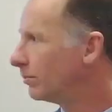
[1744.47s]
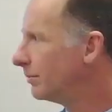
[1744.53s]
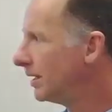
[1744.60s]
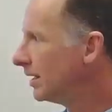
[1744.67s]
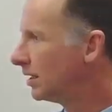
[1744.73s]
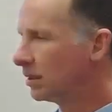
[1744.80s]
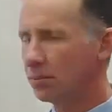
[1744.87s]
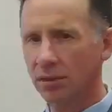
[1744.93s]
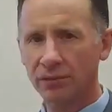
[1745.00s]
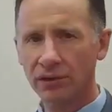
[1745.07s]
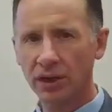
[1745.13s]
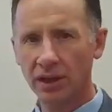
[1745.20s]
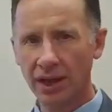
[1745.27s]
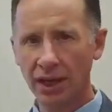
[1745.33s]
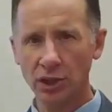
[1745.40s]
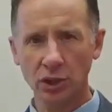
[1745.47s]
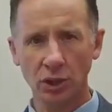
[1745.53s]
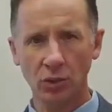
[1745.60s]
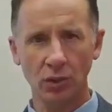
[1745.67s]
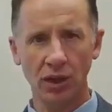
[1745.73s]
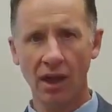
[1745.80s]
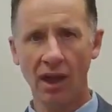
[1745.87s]
medium of
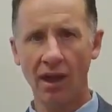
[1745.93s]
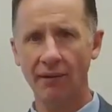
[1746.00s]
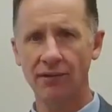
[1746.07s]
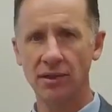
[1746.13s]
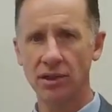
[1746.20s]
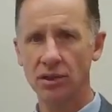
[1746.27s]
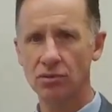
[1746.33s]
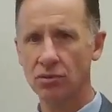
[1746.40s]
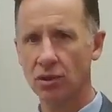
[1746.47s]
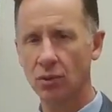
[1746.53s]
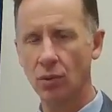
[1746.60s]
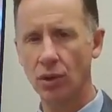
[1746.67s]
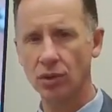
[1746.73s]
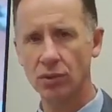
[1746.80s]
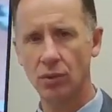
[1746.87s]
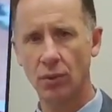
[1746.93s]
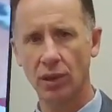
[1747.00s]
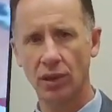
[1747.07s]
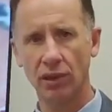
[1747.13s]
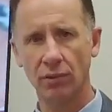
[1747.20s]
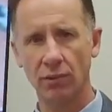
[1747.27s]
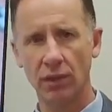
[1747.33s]
connection we have in District
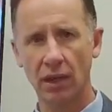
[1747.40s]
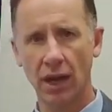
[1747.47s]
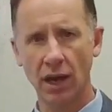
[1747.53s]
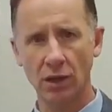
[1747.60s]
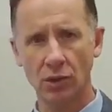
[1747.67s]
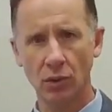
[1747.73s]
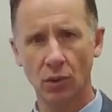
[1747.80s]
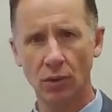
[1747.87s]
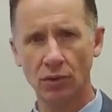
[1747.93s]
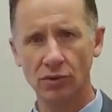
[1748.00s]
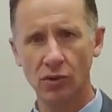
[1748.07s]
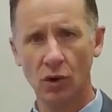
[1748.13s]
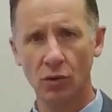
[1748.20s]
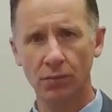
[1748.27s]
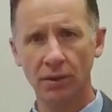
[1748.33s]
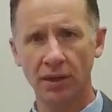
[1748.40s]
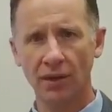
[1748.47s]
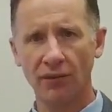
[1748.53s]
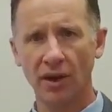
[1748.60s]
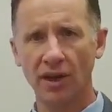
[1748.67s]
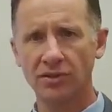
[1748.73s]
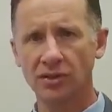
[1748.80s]
123. Our door is open.
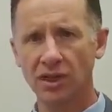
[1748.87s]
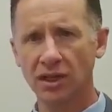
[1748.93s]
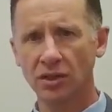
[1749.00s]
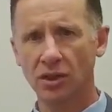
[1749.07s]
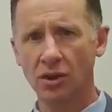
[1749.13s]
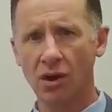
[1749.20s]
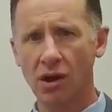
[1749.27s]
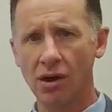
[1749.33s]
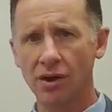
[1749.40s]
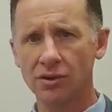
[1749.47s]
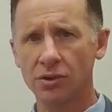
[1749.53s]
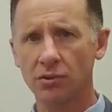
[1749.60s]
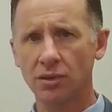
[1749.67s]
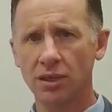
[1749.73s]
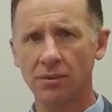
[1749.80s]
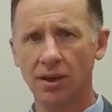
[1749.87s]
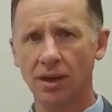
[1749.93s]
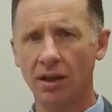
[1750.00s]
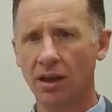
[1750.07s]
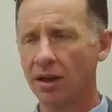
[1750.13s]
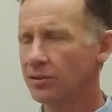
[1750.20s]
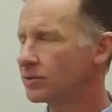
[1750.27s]
Never hesitate to call us or email
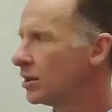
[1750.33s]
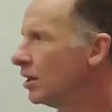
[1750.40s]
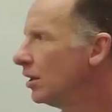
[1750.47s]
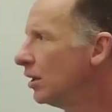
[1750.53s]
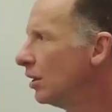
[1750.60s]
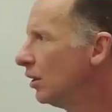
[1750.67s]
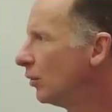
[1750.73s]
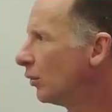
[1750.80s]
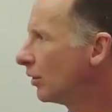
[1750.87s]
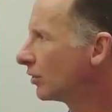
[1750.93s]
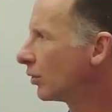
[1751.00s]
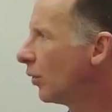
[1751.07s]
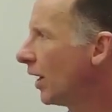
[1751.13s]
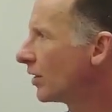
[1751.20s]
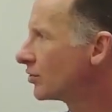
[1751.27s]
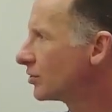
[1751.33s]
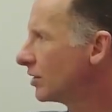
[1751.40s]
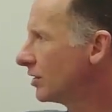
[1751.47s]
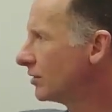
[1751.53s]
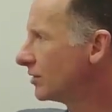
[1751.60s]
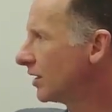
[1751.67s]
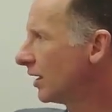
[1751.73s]
us with
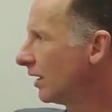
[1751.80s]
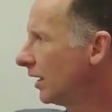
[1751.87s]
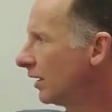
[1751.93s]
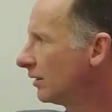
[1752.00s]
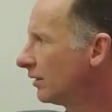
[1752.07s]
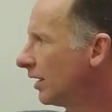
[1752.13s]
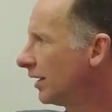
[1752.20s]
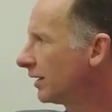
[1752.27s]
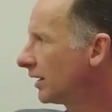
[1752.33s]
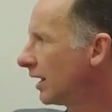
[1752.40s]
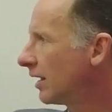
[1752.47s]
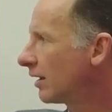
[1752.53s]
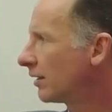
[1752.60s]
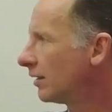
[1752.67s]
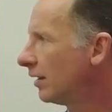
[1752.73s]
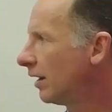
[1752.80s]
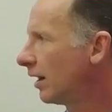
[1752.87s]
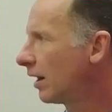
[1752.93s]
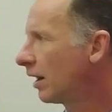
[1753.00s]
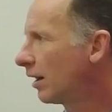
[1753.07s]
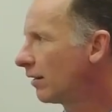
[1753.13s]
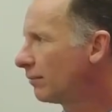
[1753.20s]
questions. And like
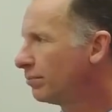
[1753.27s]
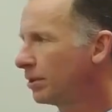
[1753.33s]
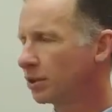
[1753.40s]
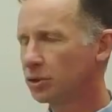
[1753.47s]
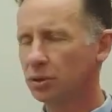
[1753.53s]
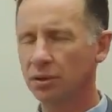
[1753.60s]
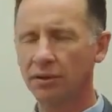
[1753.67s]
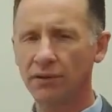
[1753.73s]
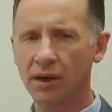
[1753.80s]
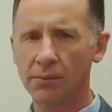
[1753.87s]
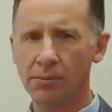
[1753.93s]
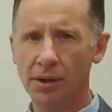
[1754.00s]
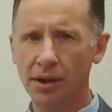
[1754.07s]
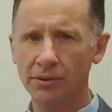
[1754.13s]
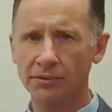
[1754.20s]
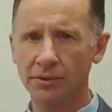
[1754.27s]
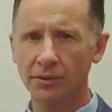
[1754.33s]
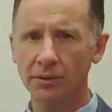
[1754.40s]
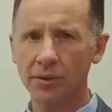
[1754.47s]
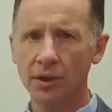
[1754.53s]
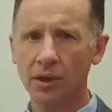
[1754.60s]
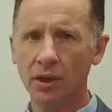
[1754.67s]
our picture of our
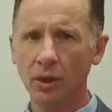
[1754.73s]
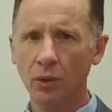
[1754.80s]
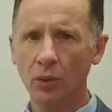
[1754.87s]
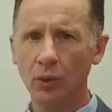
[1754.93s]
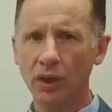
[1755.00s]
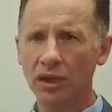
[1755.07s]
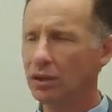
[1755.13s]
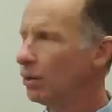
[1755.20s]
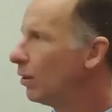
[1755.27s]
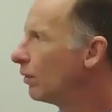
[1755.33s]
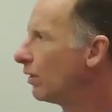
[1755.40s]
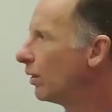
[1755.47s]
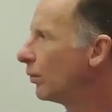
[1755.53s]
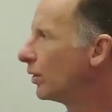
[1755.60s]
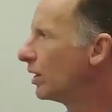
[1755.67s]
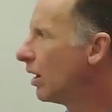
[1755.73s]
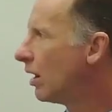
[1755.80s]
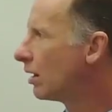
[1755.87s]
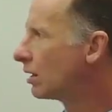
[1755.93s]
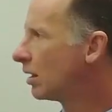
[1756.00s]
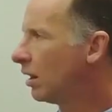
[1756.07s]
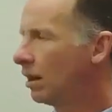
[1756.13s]
puzzle, we know that we
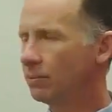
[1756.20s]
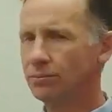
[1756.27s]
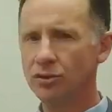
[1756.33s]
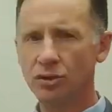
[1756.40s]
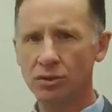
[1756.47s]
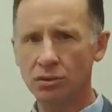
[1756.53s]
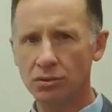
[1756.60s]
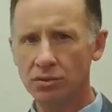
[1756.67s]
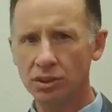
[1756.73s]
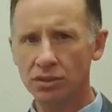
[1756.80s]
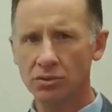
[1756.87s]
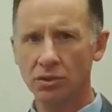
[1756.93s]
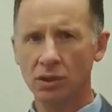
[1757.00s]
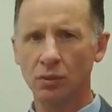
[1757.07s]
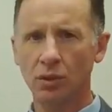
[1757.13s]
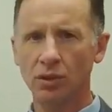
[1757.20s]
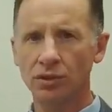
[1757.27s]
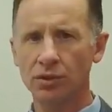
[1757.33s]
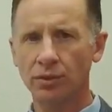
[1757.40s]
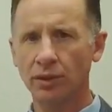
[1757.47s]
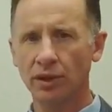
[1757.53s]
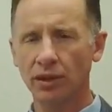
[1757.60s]
all come to District
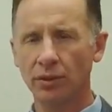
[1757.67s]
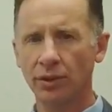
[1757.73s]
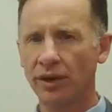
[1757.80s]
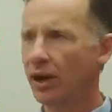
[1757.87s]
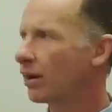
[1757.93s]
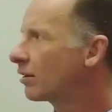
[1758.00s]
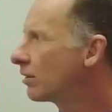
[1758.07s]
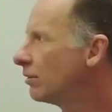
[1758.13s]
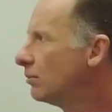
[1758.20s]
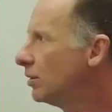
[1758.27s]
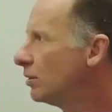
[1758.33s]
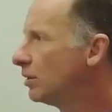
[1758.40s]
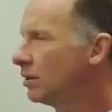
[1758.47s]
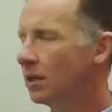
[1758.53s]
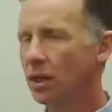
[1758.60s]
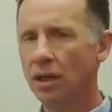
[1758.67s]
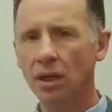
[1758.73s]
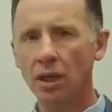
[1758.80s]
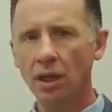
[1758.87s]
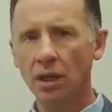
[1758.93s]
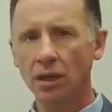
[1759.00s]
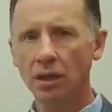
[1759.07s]
123 in our community,
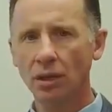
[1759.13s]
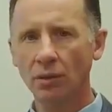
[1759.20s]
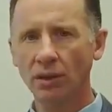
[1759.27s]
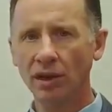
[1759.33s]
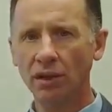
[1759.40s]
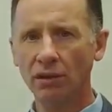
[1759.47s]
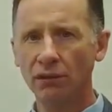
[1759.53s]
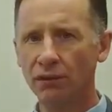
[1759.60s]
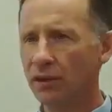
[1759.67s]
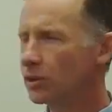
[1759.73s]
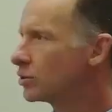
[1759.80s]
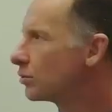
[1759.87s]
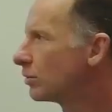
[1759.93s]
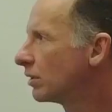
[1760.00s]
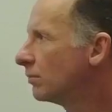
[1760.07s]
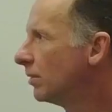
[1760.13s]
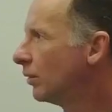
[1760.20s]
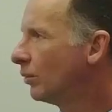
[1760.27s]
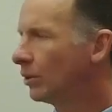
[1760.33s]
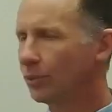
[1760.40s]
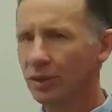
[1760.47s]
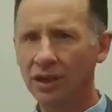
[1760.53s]
individually. But
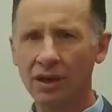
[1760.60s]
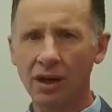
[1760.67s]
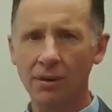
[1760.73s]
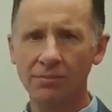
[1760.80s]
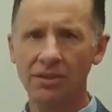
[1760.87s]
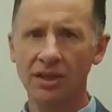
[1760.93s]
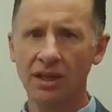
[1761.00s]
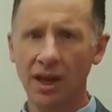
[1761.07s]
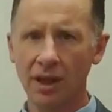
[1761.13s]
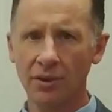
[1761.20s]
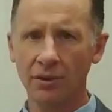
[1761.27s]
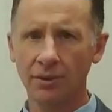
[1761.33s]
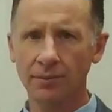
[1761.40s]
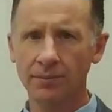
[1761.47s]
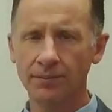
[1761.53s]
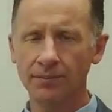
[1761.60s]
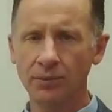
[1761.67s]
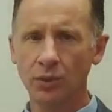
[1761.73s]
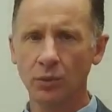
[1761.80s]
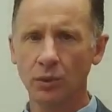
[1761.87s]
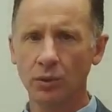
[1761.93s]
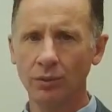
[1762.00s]
when we come together,
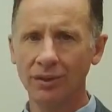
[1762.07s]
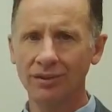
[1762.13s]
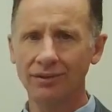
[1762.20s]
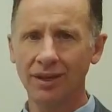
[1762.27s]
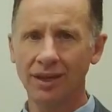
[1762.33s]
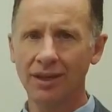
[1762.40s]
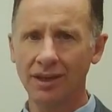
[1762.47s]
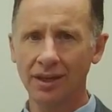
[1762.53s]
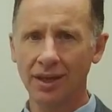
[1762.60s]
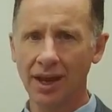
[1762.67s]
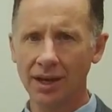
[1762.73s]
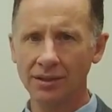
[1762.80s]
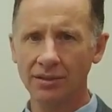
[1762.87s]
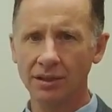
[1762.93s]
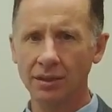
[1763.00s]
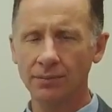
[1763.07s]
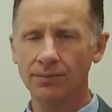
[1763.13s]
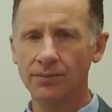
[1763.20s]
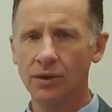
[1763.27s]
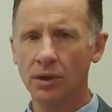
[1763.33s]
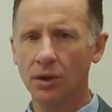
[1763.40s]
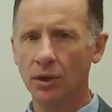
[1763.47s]
when we stay connected,
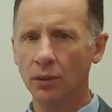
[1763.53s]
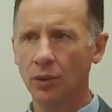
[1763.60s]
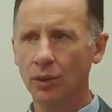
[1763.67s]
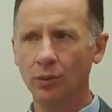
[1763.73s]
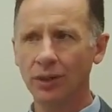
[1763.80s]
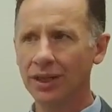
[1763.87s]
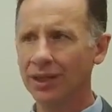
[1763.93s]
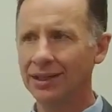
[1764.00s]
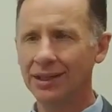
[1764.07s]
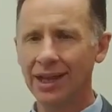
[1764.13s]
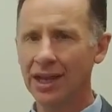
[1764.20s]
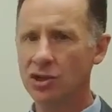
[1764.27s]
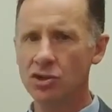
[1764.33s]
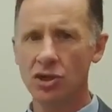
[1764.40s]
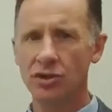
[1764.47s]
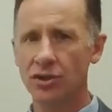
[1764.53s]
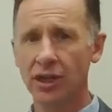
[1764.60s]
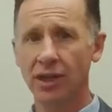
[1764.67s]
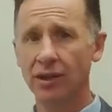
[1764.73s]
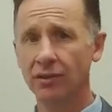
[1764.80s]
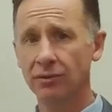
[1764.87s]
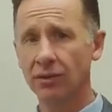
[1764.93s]
when we engage in
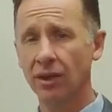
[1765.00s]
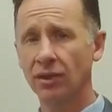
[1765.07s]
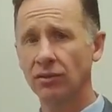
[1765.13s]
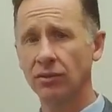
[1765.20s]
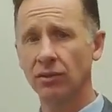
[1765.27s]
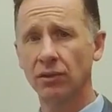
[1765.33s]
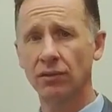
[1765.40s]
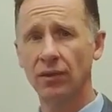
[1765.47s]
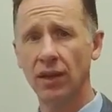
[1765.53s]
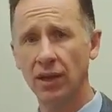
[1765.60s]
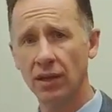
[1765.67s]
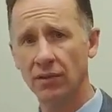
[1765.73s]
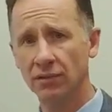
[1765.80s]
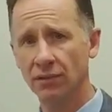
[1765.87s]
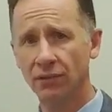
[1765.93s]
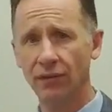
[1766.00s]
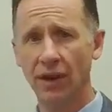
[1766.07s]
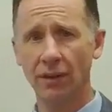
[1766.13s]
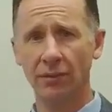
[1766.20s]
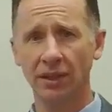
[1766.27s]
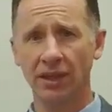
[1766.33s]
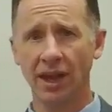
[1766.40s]
things like surveys and
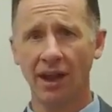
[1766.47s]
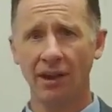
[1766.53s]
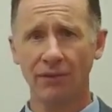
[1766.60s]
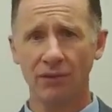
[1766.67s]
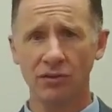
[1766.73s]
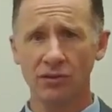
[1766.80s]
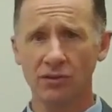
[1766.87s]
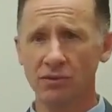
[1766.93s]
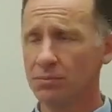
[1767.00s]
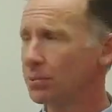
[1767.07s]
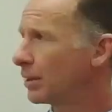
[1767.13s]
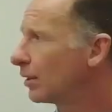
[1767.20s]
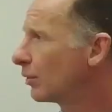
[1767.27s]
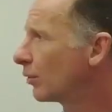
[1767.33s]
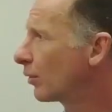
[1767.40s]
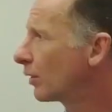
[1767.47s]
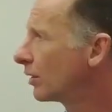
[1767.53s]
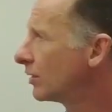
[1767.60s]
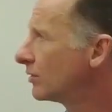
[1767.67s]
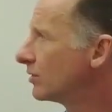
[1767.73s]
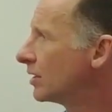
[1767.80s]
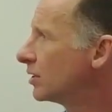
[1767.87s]
family conferences and parent
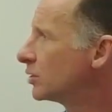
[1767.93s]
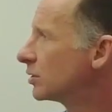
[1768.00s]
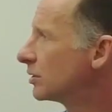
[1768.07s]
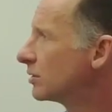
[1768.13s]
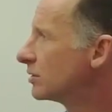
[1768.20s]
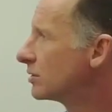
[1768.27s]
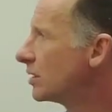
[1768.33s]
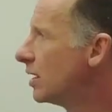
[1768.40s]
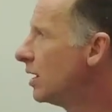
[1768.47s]
organizations,